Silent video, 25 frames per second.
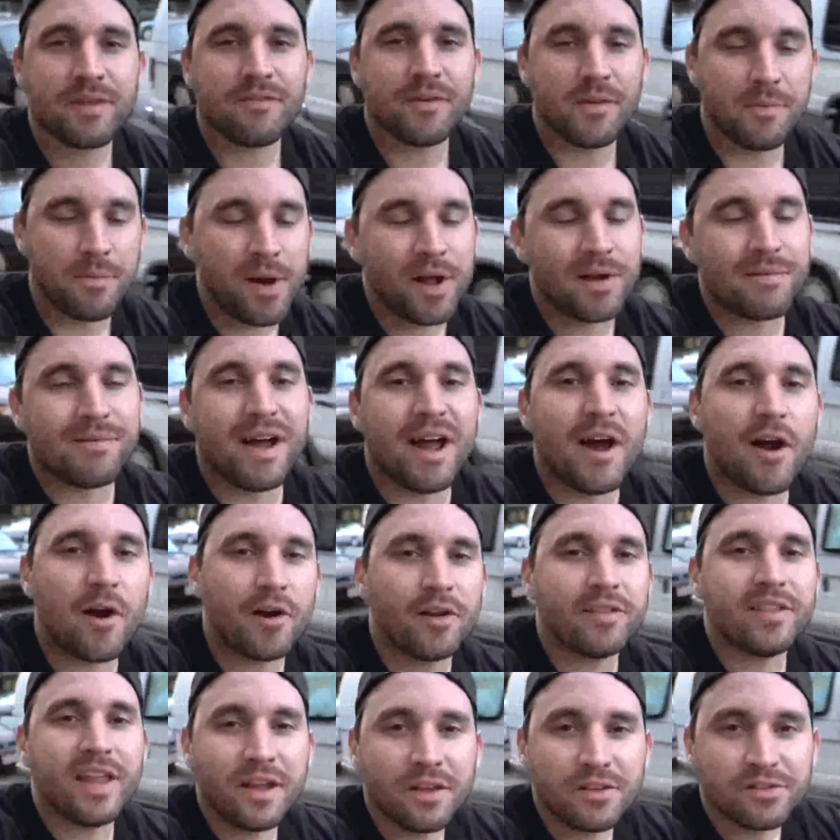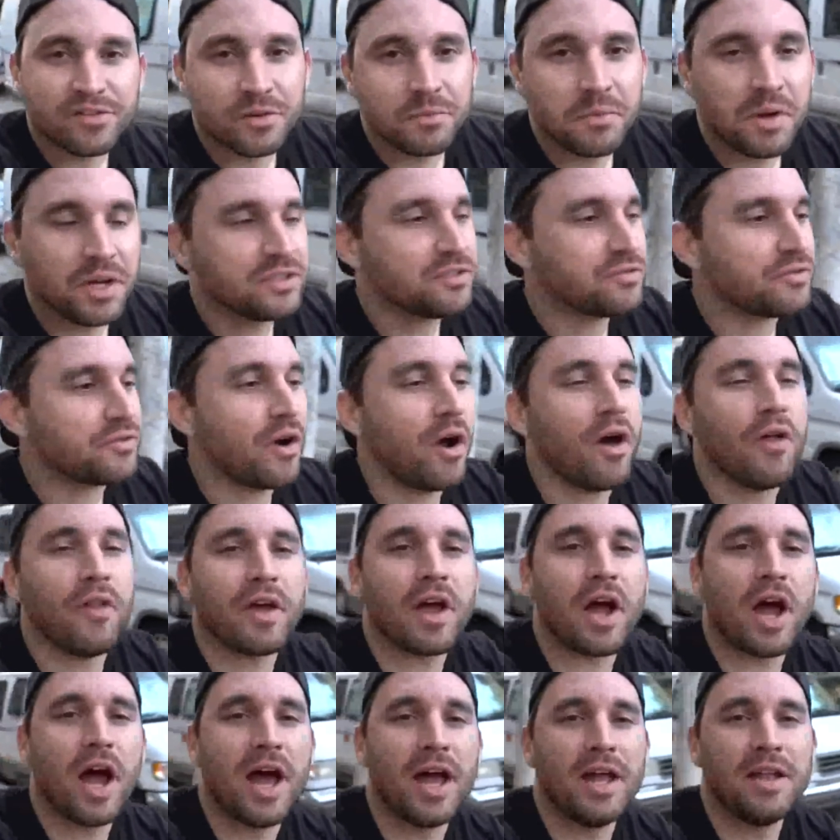From the bottom of my heart, thank you so much for all the
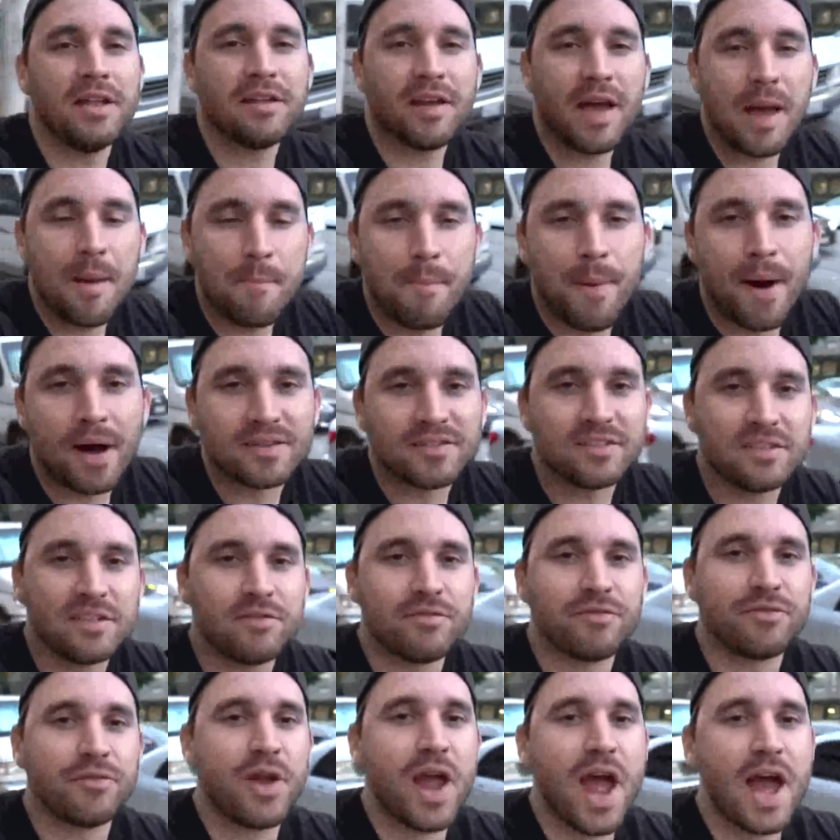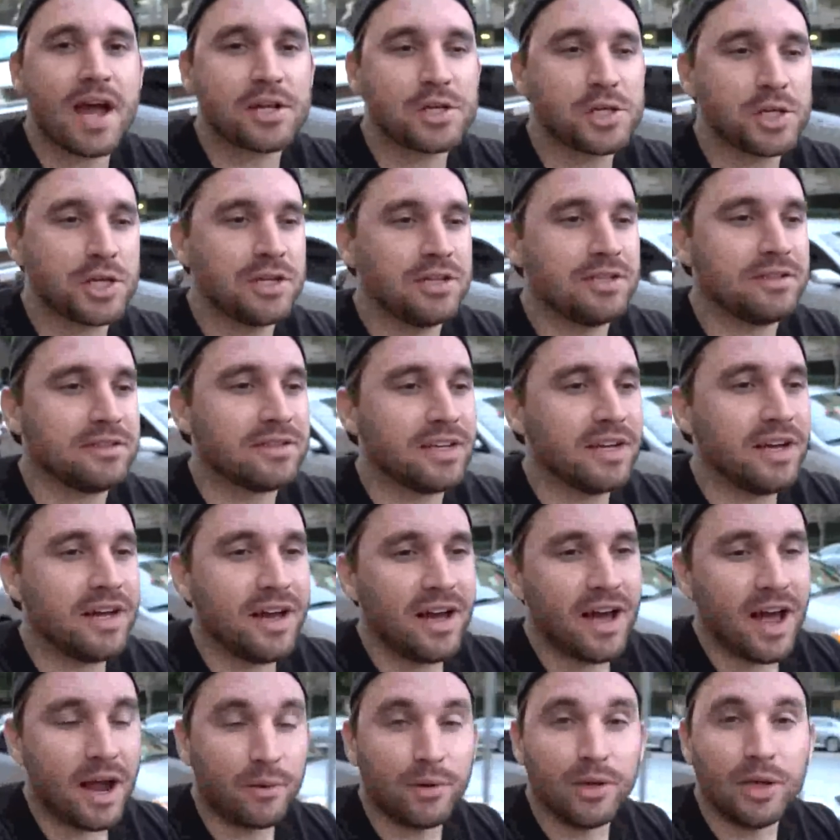kind and positive reactions.
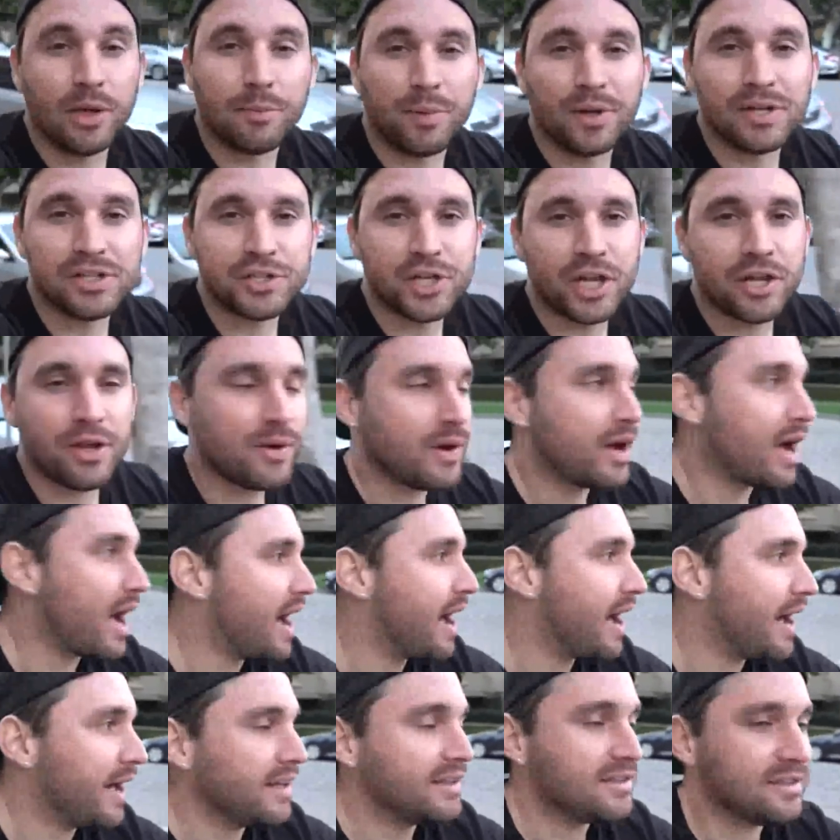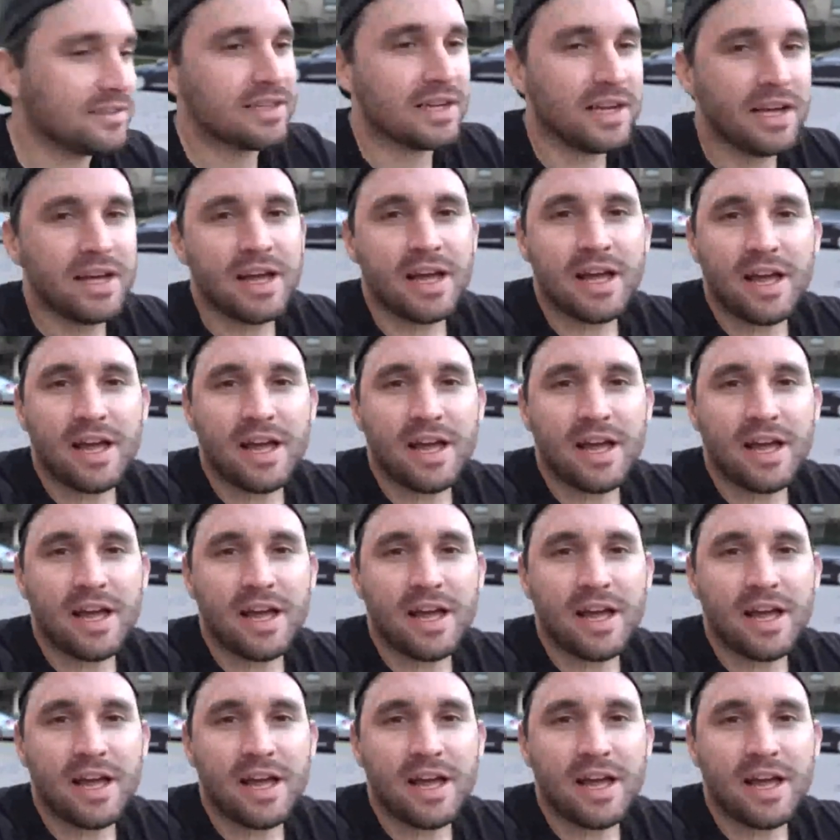I really appreciate you guys.